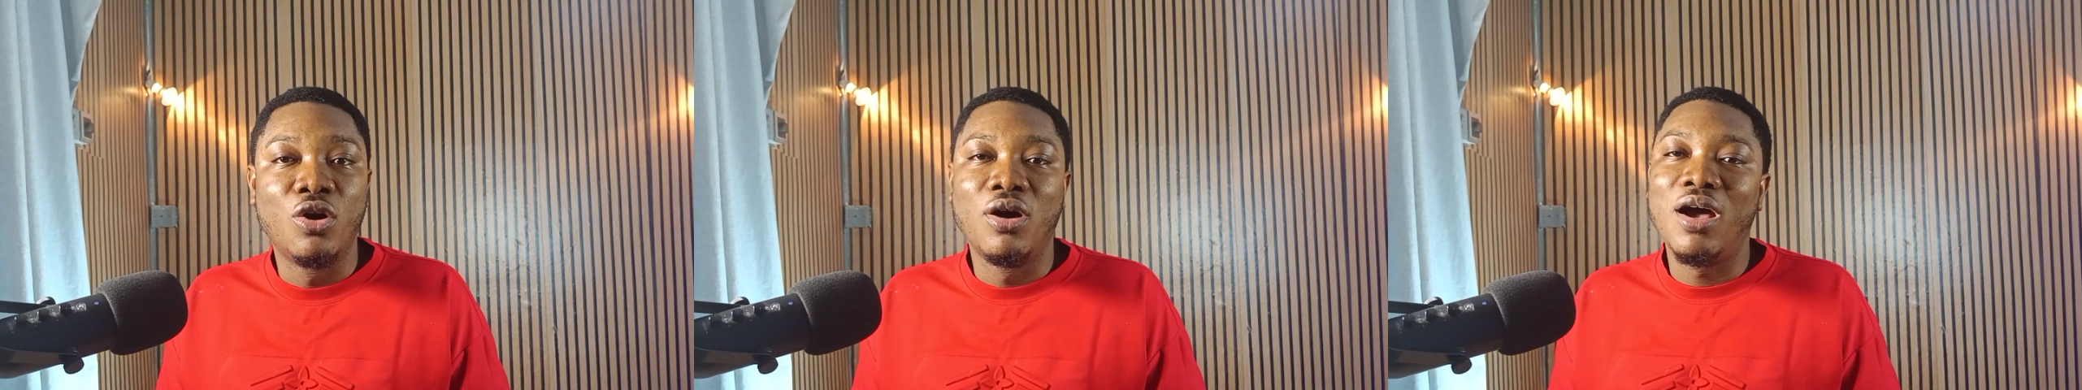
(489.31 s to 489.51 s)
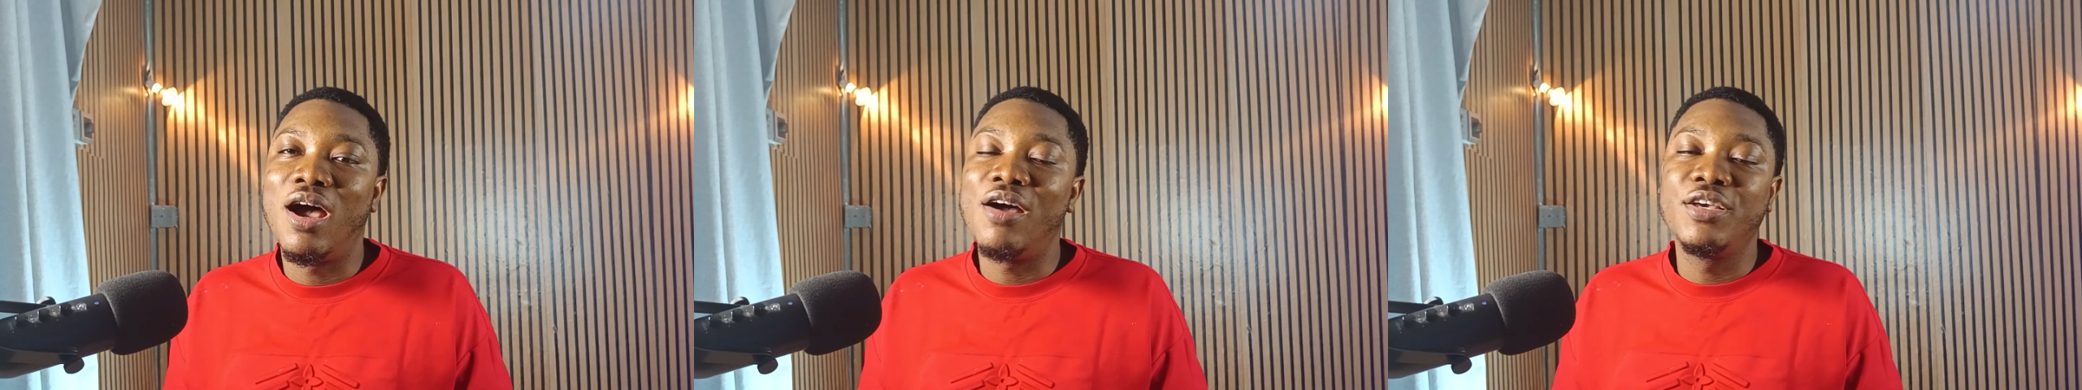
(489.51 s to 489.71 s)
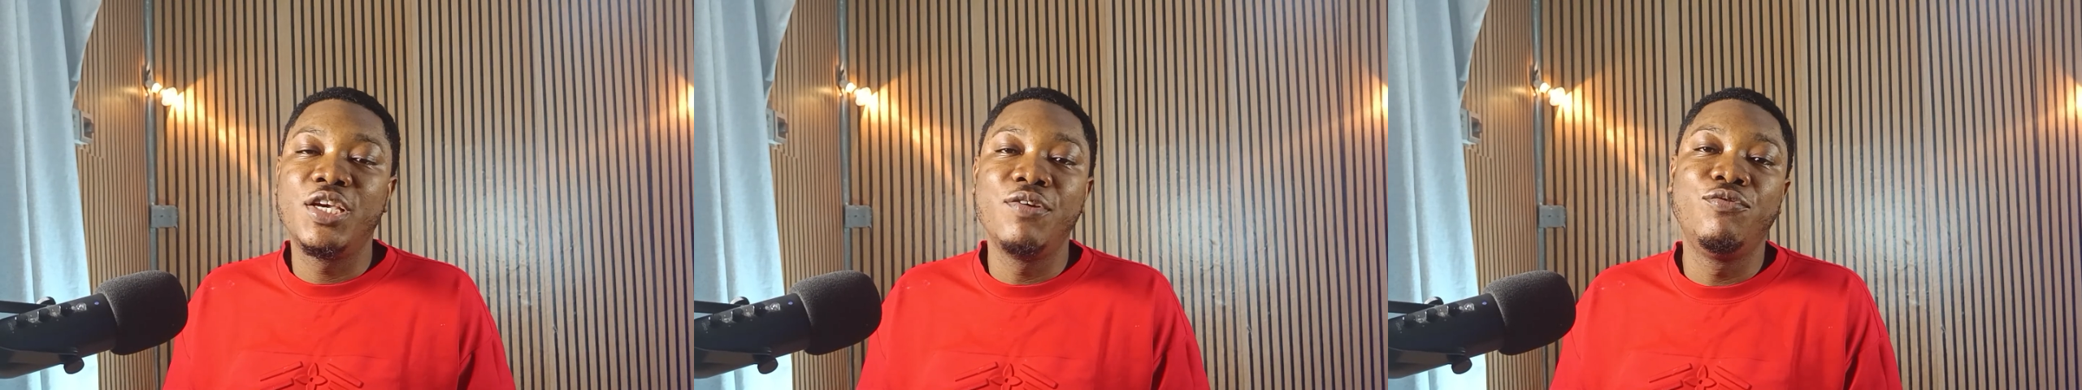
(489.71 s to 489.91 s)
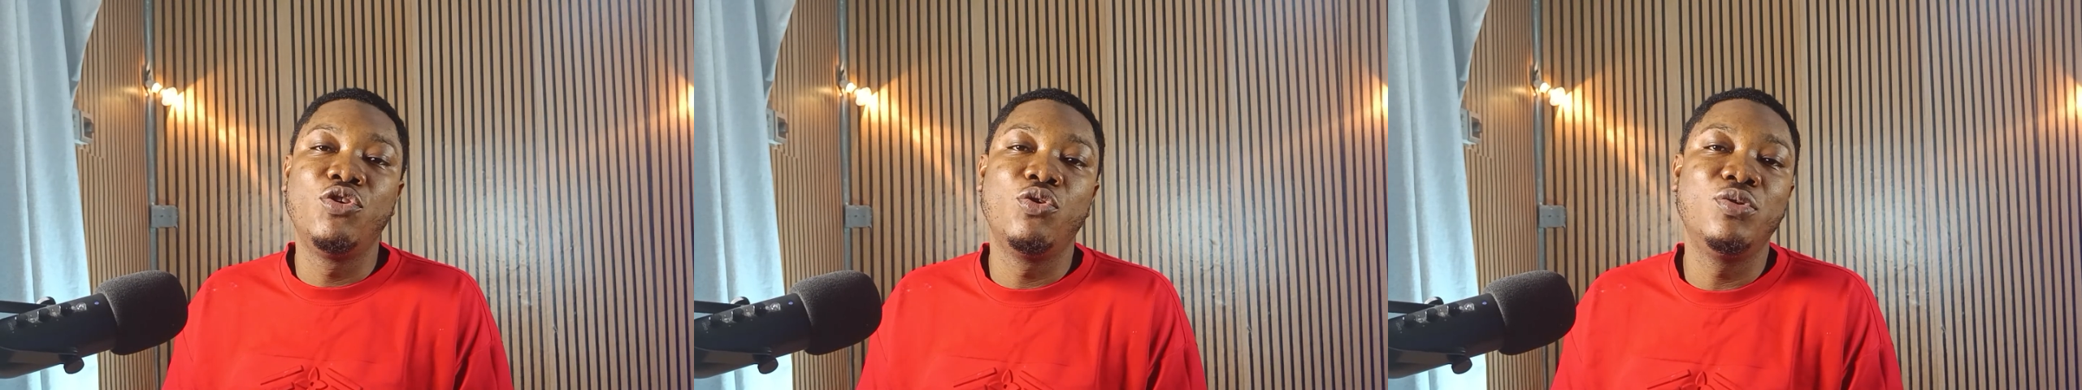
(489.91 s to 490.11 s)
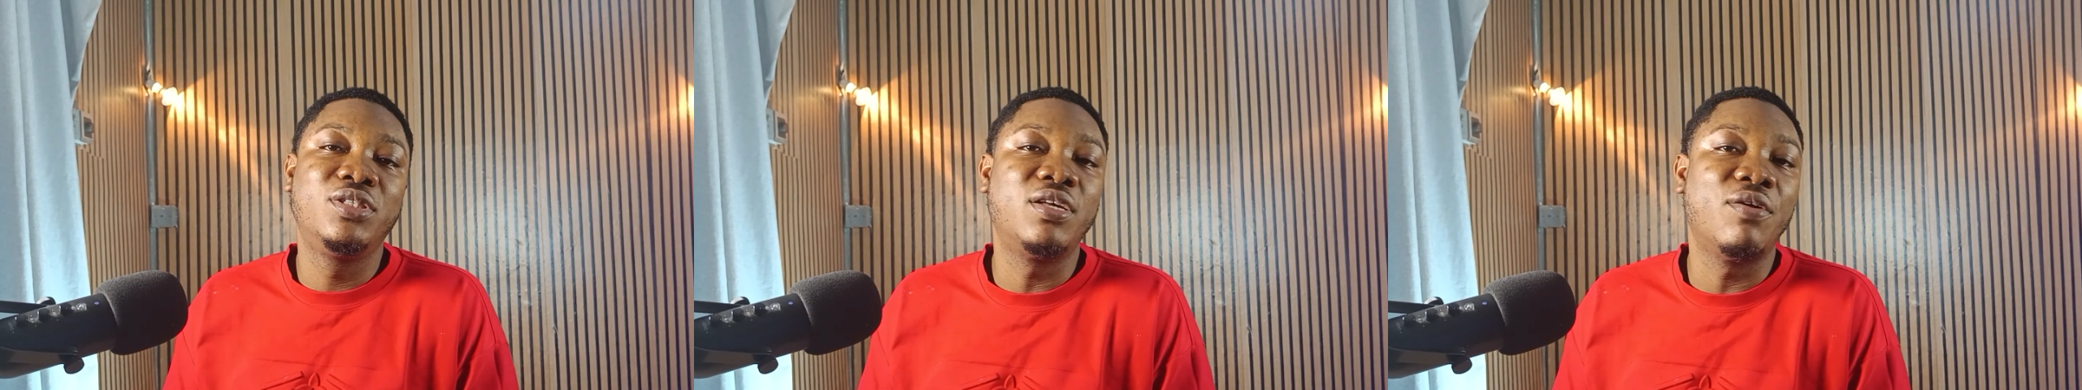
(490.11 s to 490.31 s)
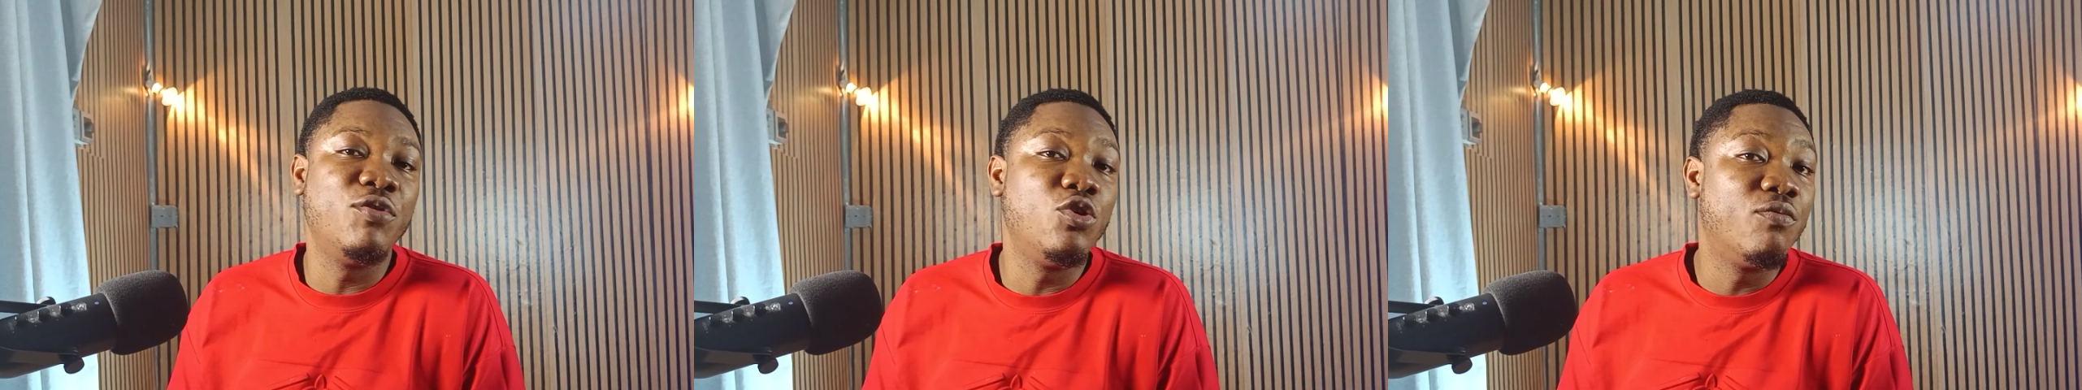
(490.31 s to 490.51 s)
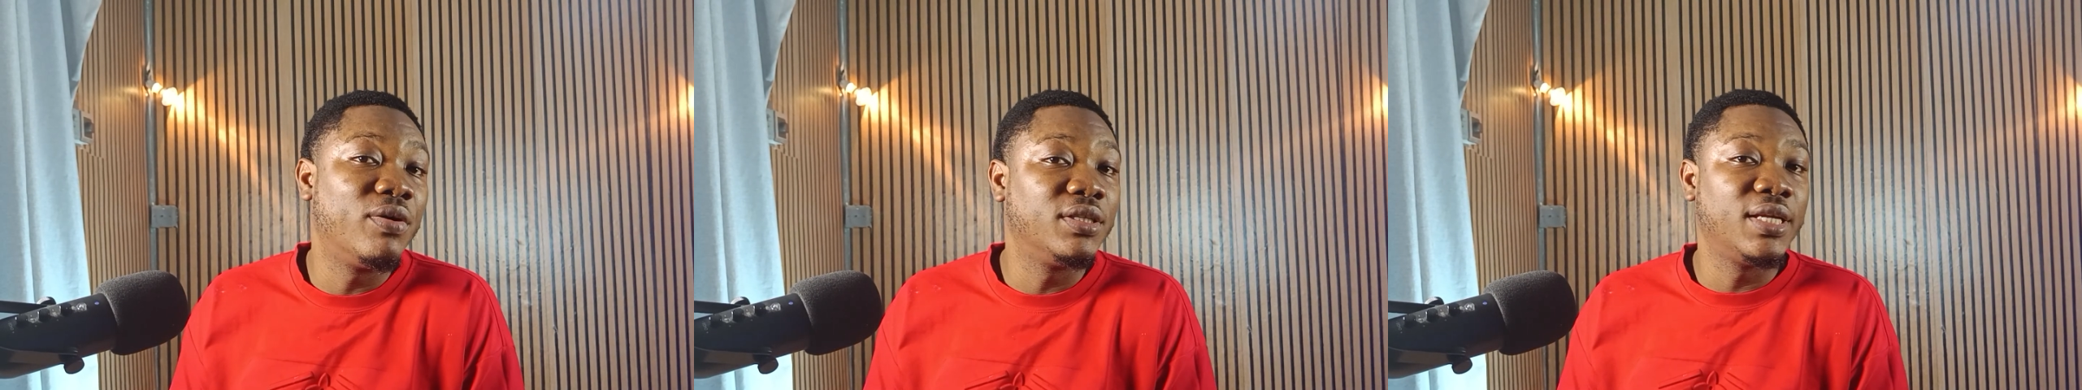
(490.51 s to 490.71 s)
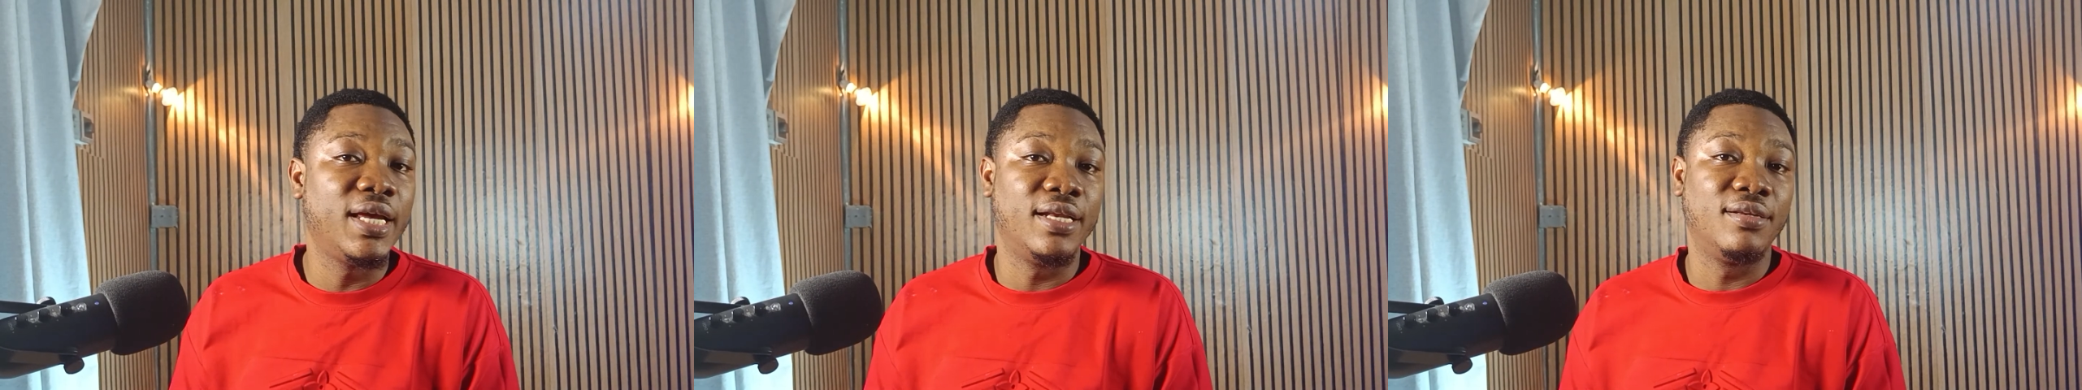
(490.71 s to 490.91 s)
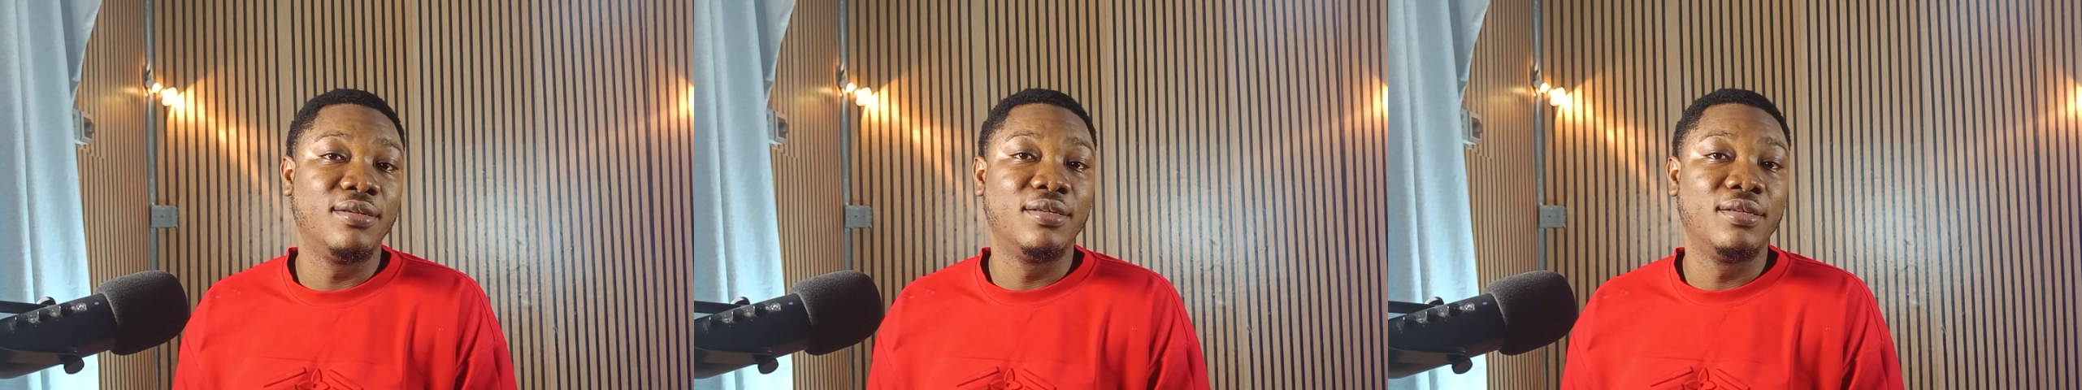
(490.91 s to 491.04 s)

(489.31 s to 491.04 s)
I'll give Euro 7/10.